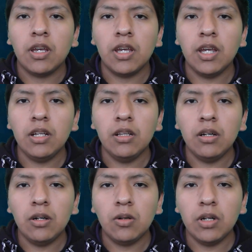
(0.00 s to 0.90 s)

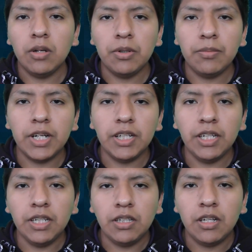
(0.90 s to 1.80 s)
Hello everybody,
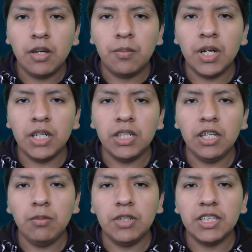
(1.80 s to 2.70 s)
my
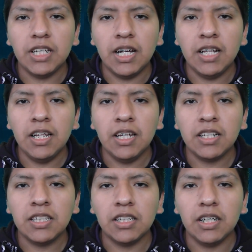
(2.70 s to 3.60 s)
name is
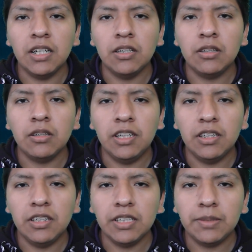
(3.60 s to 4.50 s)
Alex and in
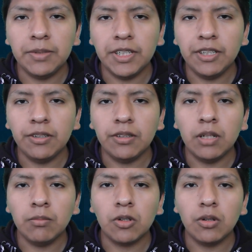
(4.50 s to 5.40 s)
this video
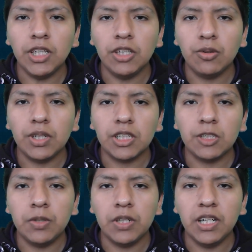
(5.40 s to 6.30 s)
I'm going to
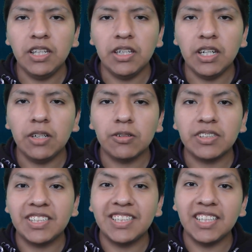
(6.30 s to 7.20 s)
explain the
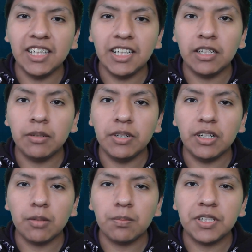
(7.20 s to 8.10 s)
auxiliary
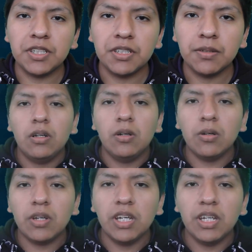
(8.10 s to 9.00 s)
verbs.
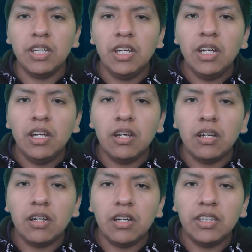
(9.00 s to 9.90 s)

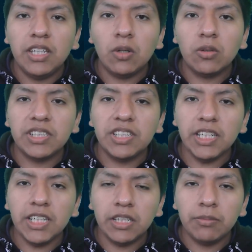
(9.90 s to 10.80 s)
The
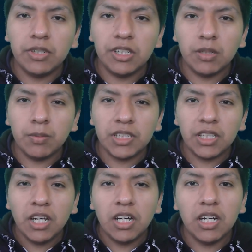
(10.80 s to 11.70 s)
auxiliary
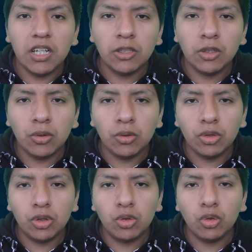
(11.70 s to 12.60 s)
verbs are
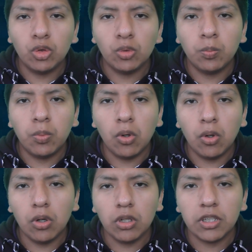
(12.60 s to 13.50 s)
used to
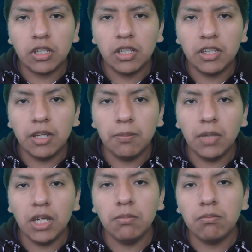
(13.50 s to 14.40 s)
support the
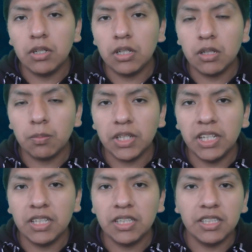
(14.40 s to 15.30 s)
main verb in
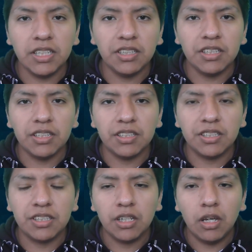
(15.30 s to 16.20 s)
a
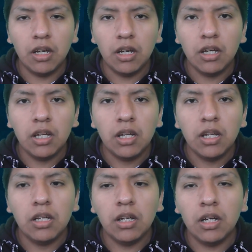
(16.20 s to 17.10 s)
sentence.
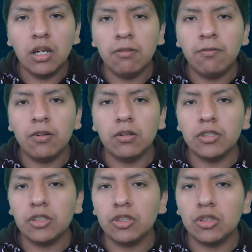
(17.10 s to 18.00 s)
For
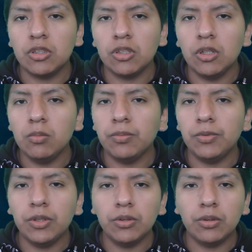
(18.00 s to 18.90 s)
some of
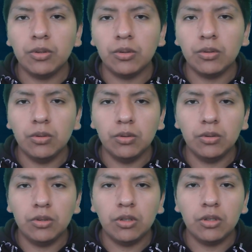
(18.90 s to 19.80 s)
you who
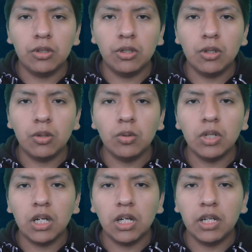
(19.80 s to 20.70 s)
don't know,
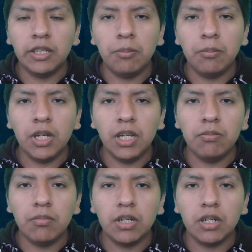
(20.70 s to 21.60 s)
the main
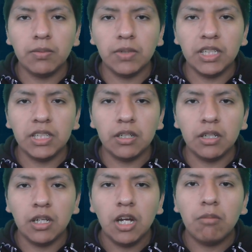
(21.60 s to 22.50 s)
verb is
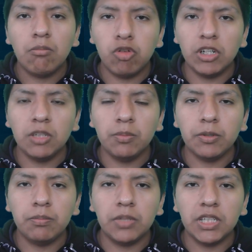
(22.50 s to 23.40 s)
the principal
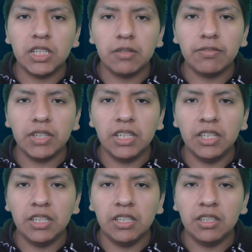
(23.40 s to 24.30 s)
verb
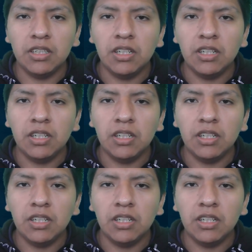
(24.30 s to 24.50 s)
in